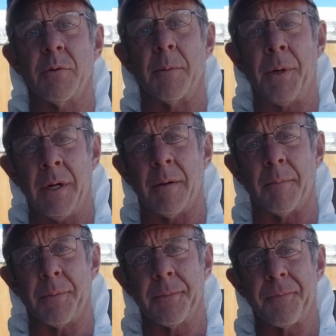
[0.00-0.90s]
through the
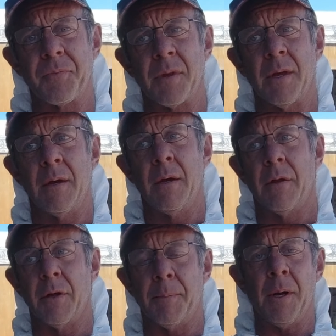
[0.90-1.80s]
pump,
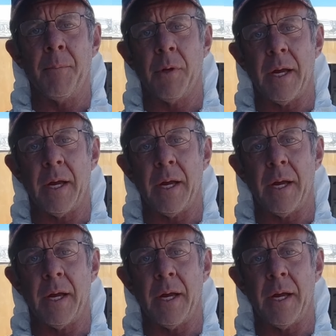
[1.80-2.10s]
the pump